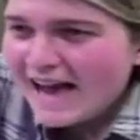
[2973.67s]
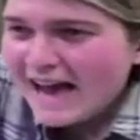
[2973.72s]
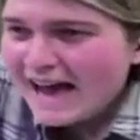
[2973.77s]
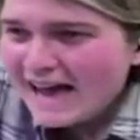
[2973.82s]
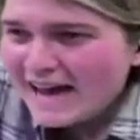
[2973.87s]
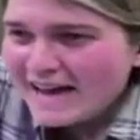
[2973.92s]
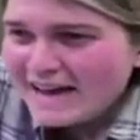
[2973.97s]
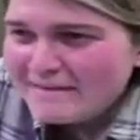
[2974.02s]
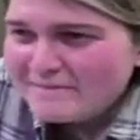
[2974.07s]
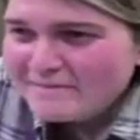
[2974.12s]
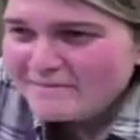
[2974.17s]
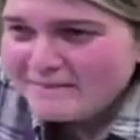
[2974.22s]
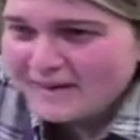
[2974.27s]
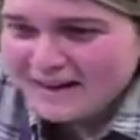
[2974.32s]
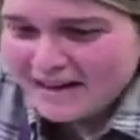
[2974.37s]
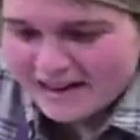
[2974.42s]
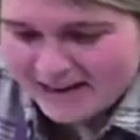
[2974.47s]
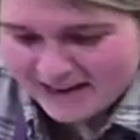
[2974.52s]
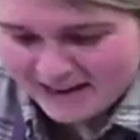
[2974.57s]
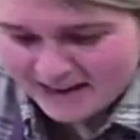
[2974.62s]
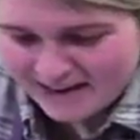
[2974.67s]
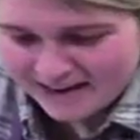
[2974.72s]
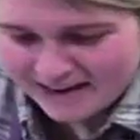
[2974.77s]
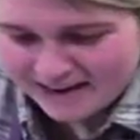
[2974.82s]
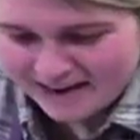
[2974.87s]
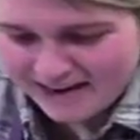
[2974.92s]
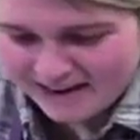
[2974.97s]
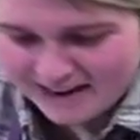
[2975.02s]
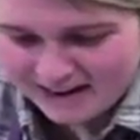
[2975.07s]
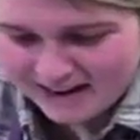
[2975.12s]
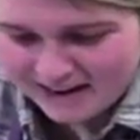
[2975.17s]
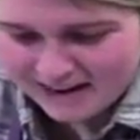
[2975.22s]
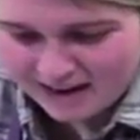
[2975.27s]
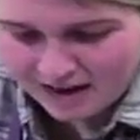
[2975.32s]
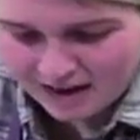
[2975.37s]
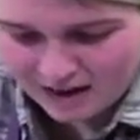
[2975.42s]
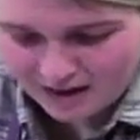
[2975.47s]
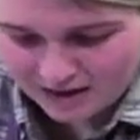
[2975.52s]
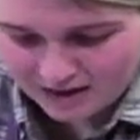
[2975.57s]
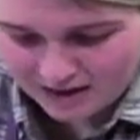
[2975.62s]
Um,
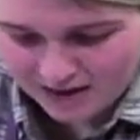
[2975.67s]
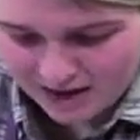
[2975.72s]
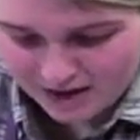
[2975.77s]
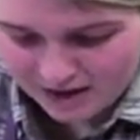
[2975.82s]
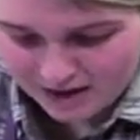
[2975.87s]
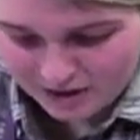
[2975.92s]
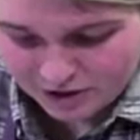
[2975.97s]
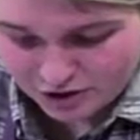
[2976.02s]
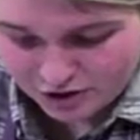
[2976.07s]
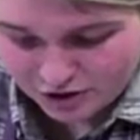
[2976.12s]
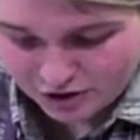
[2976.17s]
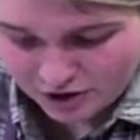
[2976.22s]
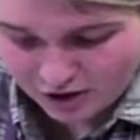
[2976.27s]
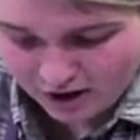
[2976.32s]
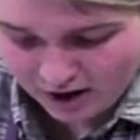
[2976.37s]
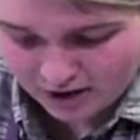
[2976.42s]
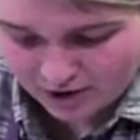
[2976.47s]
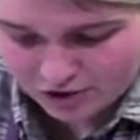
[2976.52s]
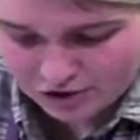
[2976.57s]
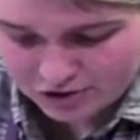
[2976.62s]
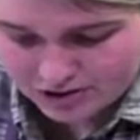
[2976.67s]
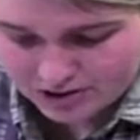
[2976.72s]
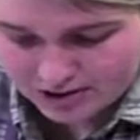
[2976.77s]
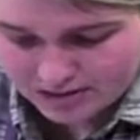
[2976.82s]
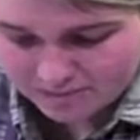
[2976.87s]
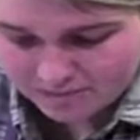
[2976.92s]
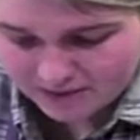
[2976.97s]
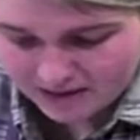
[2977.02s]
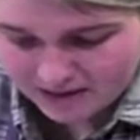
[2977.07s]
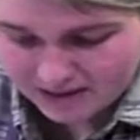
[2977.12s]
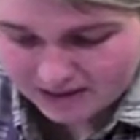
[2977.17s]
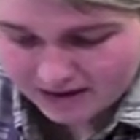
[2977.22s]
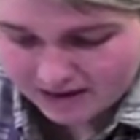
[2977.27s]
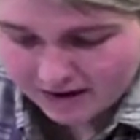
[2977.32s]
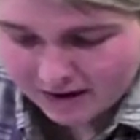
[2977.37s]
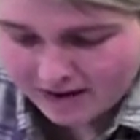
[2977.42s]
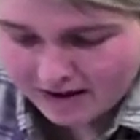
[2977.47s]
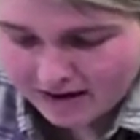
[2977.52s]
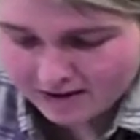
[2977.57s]
yeah, so no, I use this pasta.